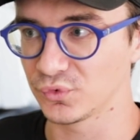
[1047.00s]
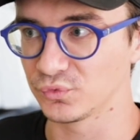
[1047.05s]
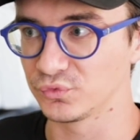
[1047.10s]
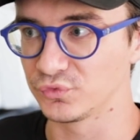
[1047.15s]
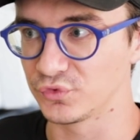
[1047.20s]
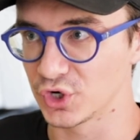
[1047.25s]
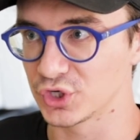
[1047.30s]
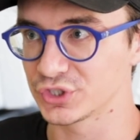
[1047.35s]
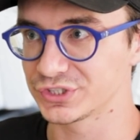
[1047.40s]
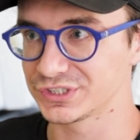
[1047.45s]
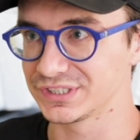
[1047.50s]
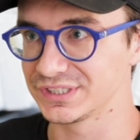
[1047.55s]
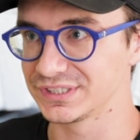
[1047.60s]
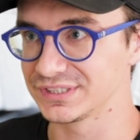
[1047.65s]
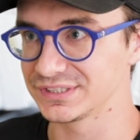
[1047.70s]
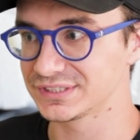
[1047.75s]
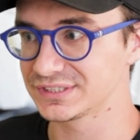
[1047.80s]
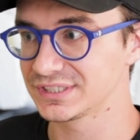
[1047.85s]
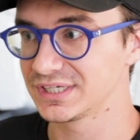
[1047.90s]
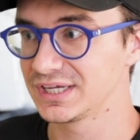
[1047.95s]

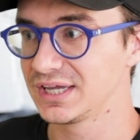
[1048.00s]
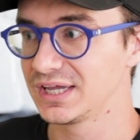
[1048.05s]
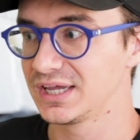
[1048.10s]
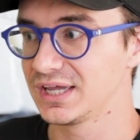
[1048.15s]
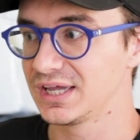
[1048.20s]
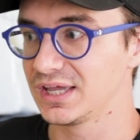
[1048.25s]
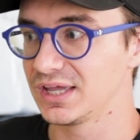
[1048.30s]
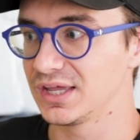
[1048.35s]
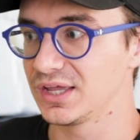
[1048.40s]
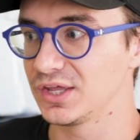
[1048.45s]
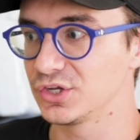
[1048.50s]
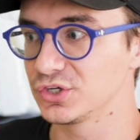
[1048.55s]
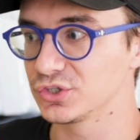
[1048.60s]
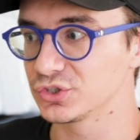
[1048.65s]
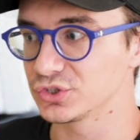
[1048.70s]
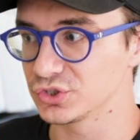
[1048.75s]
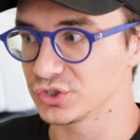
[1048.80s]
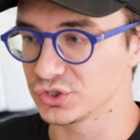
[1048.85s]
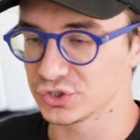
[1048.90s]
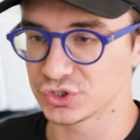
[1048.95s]
versus
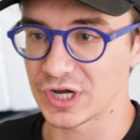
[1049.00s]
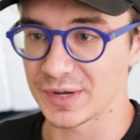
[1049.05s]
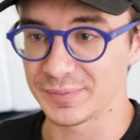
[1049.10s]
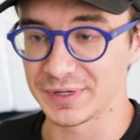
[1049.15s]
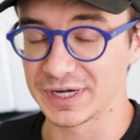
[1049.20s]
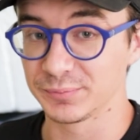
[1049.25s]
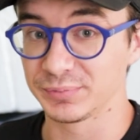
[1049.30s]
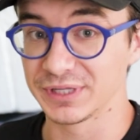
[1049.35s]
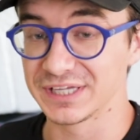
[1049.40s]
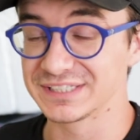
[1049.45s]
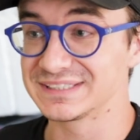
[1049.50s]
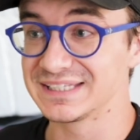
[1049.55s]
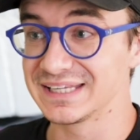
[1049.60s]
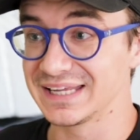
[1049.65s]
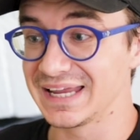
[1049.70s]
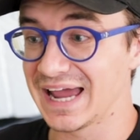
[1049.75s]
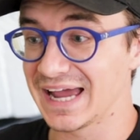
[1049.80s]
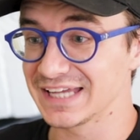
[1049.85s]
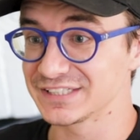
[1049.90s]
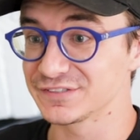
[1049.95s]
shopping at a place
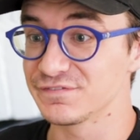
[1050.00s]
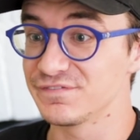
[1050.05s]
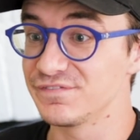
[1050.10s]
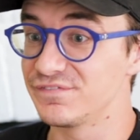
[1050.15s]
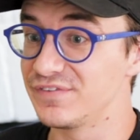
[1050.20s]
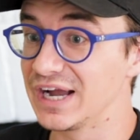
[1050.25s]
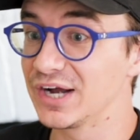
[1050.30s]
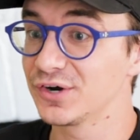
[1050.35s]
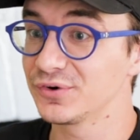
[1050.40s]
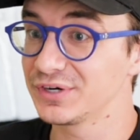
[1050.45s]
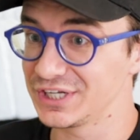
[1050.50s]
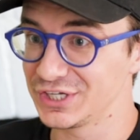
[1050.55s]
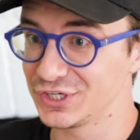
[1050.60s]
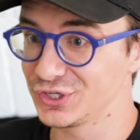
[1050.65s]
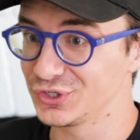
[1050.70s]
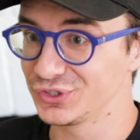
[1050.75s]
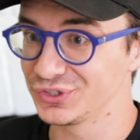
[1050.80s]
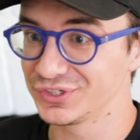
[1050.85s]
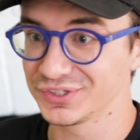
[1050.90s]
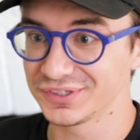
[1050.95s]
that has very
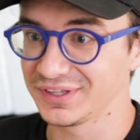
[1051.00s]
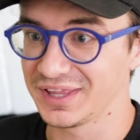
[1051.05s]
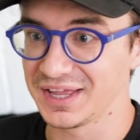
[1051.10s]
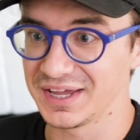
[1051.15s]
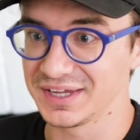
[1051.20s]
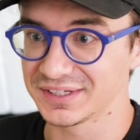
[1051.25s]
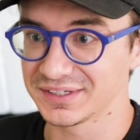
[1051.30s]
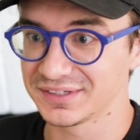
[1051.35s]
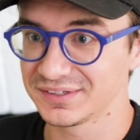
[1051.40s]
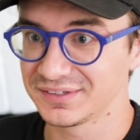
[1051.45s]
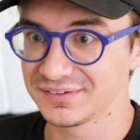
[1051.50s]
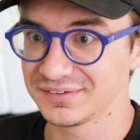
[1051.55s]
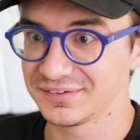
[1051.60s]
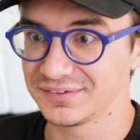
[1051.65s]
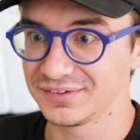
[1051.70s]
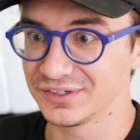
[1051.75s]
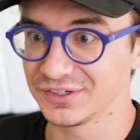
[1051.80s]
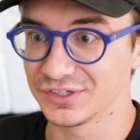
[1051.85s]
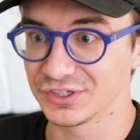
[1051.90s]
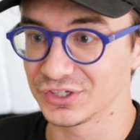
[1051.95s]
good, like,
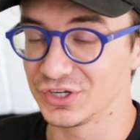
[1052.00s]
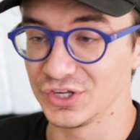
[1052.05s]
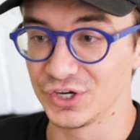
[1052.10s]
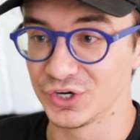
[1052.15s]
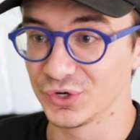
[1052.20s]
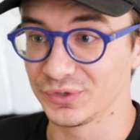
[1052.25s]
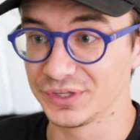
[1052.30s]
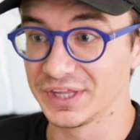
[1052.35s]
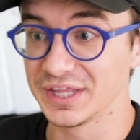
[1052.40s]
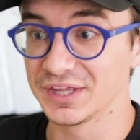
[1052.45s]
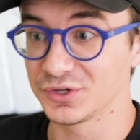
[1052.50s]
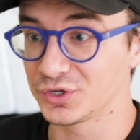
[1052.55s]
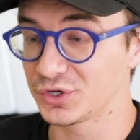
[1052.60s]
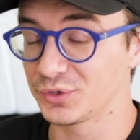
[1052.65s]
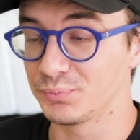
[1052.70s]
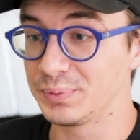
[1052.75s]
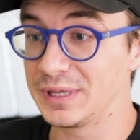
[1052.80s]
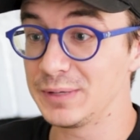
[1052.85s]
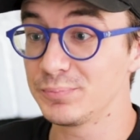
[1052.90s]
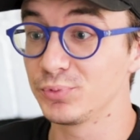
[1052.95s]
you know,
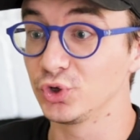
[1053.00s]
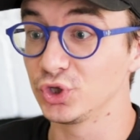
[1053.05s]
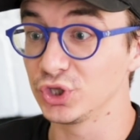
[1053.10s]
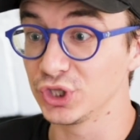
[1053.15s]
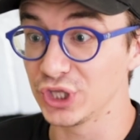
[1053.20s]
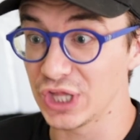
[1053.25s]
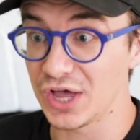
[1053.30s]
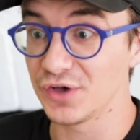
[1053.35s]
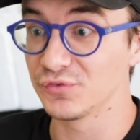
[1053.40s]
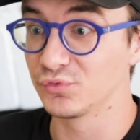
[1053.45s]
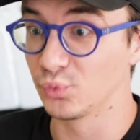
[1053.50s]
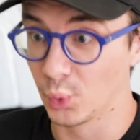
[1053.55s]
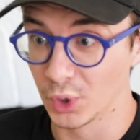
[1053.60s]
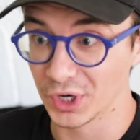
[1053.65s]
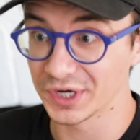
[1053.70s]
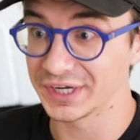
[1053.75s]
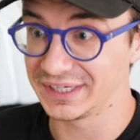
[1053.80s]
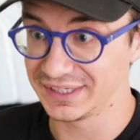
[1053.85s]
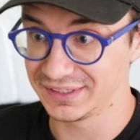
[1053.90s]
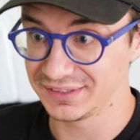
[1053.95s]
that people love
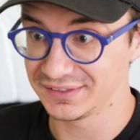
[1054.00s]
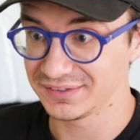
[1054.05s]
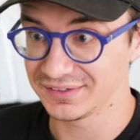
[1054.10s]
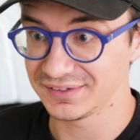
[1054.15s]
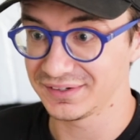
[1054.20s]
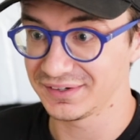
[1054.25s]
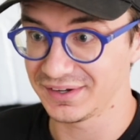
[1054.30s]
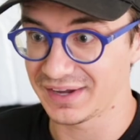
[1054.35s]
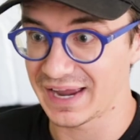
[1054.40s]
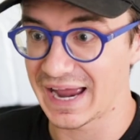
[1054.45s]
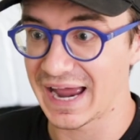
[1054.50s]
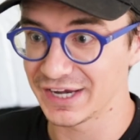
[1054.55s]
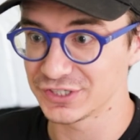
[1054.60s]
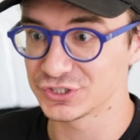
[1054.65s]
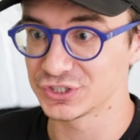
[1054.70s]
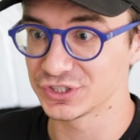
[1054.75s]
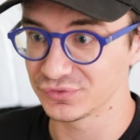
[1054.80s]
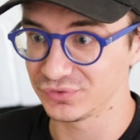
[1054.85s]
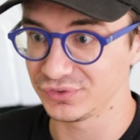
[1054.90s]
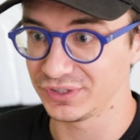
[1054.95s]
working at
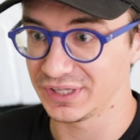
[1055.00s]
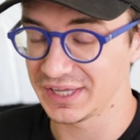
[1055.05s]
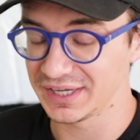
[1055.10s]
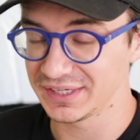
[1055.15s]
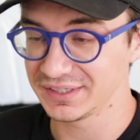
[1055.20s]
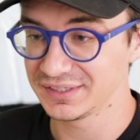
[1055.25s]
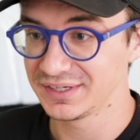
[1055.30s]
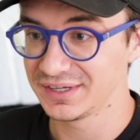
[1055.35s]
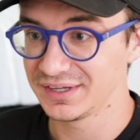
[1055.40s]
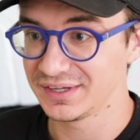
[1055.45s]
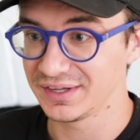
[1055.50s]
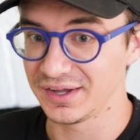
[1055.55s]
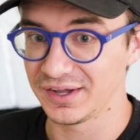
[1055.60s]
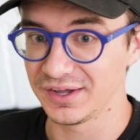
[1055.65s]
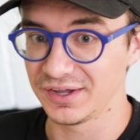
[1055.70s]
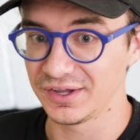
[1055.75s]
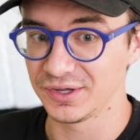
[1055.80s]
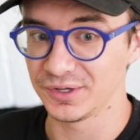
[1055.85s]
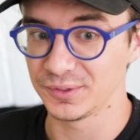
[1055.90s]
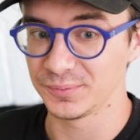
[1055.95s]
Chick-fil-A,
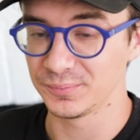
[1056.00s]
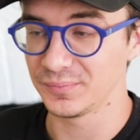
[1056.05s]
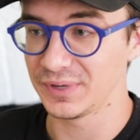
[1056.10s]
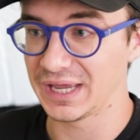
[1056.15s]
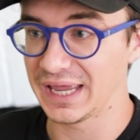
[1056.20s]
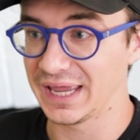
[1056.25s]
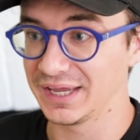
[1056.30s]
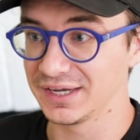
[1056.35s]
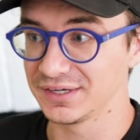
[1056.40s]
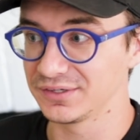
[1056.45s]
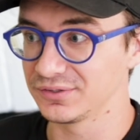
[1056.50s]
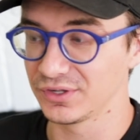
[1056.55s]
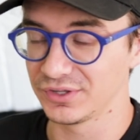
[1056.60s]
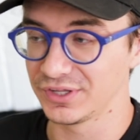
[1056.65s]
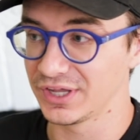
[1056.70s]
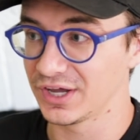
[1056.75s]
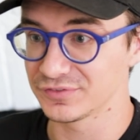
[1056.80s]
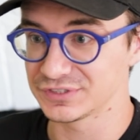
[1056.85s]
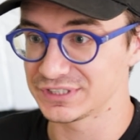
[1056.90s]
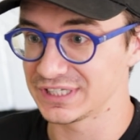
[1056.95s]
and
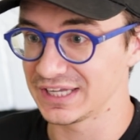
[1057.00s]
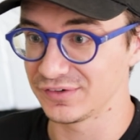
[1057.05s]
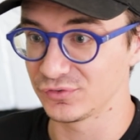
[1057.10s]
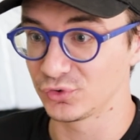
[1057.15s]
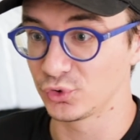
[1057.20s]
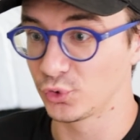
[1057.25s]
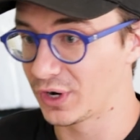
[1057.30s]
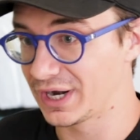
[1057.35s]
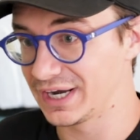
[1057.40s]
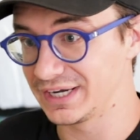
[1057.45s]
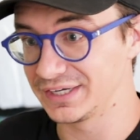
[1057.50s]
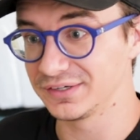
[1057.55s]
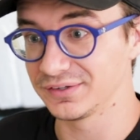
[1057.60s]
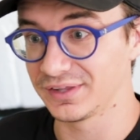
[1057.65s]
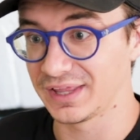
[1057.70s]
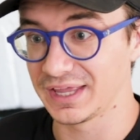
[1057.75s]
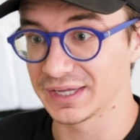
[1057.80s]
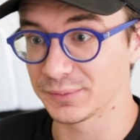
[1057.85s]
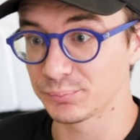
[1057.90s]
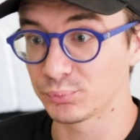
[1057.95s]
they obviously have great,
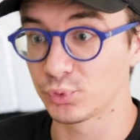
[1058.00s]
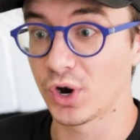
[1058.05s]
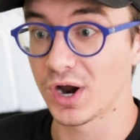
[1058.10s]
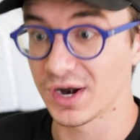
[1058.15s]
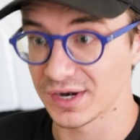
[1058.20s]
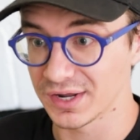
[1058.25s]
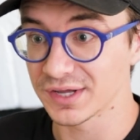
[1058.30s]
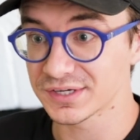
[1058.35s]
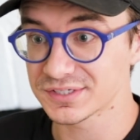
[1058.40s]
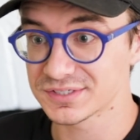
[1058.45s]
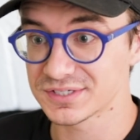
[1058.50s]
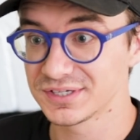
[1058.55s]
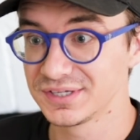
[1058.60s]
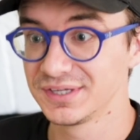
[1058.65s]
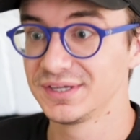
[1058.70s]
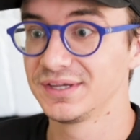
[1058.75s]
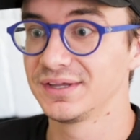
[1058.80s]
like, product